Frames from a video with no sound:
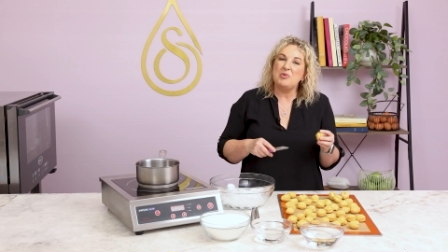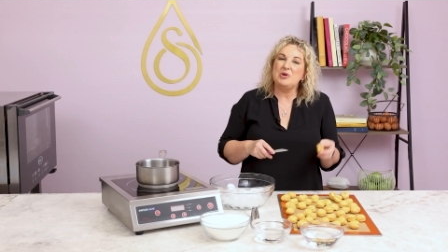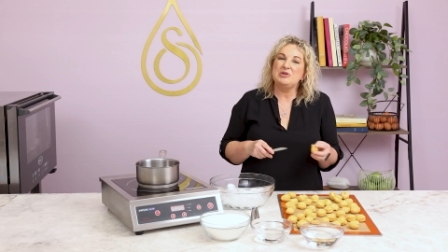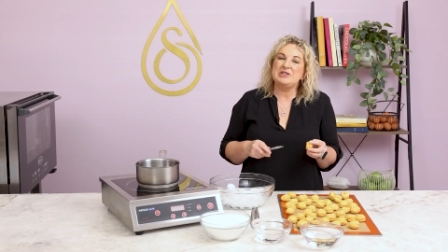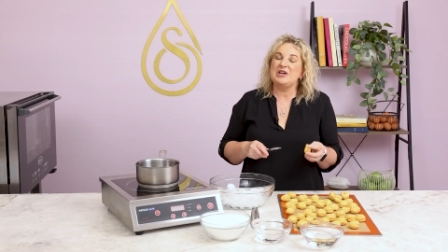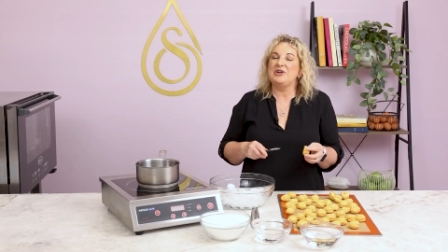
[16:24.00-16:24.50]
I
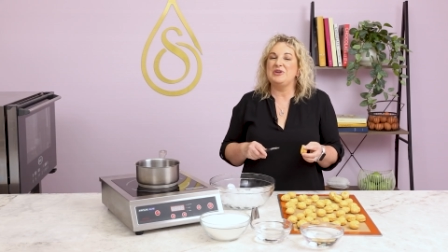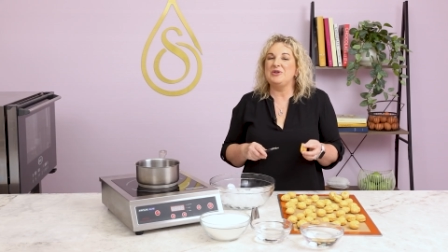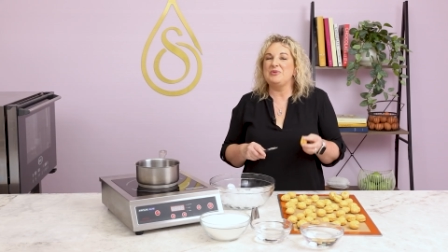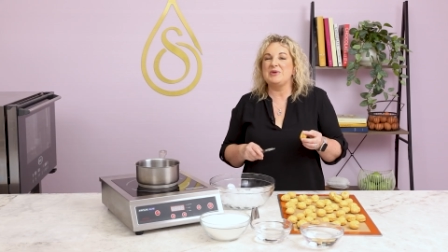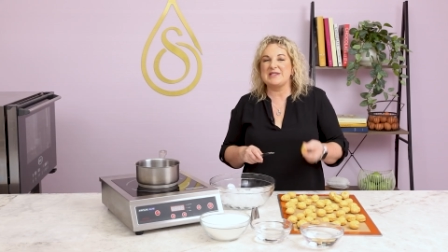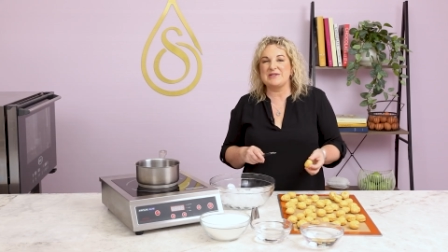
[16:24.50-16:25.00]
will tell
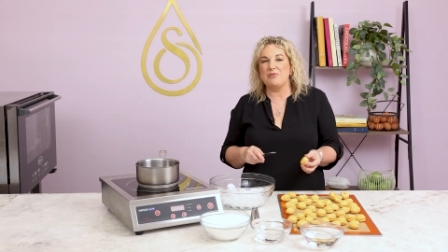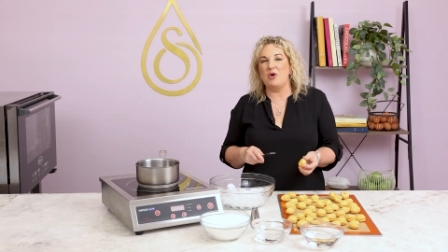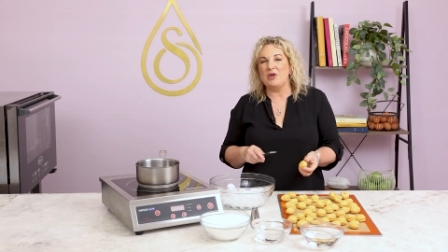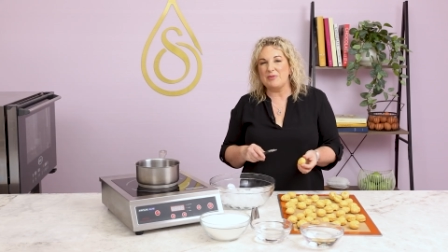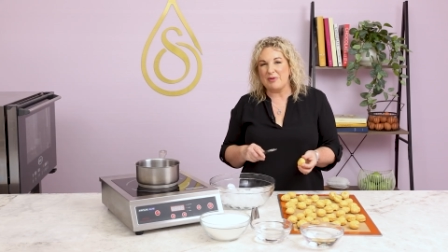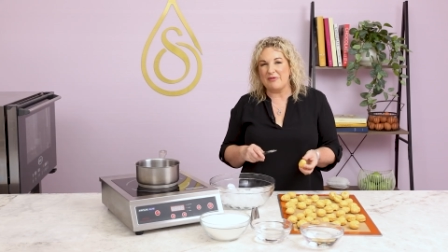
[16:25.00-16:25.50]
you, with
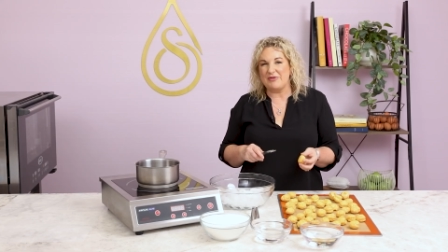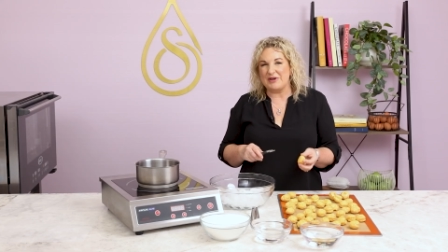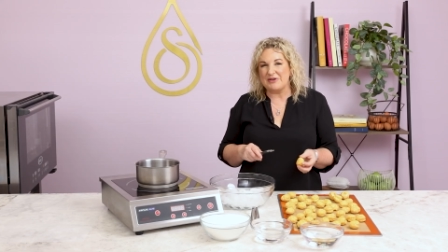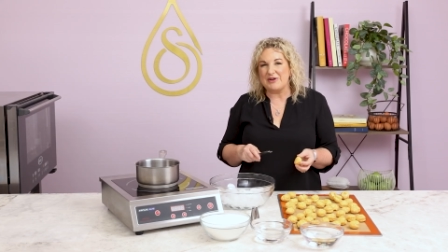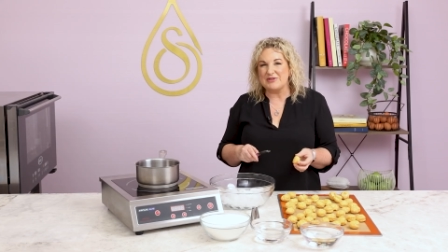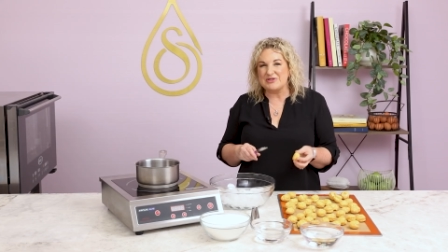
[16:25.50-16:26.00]
smaller
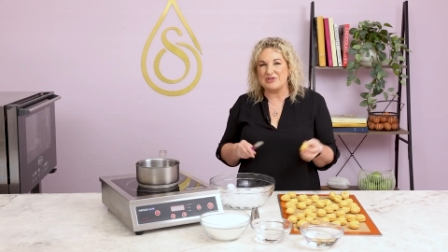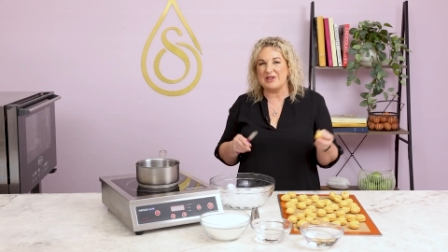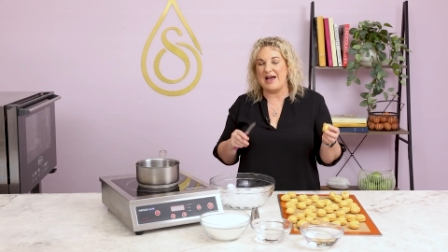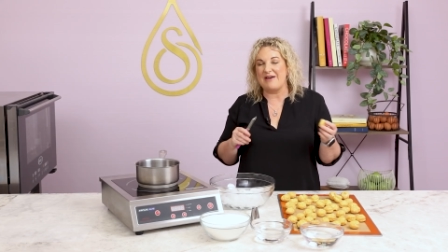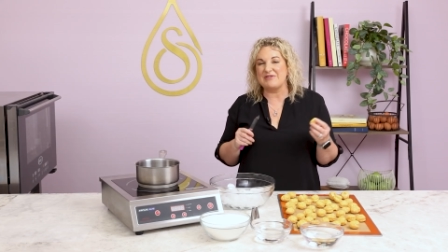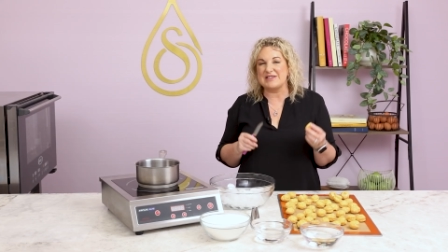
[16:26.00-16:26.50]
profiteroles, you'll
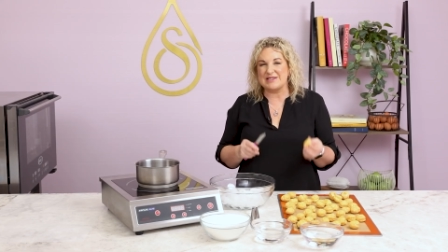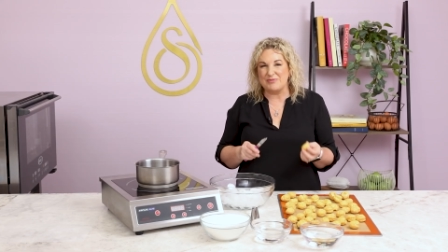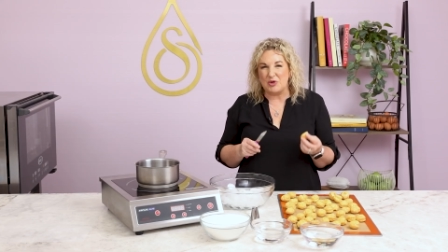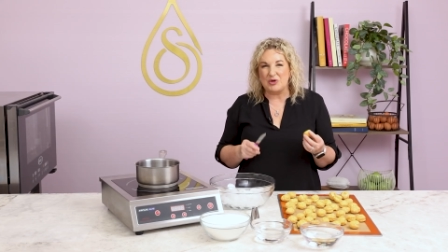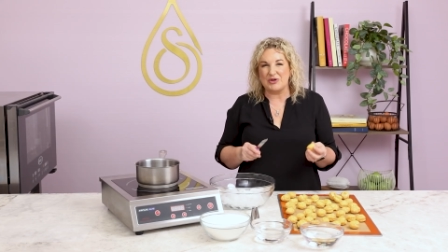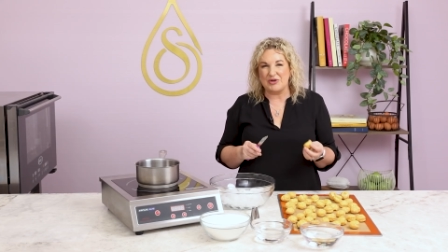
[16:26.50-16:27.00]
have a smaller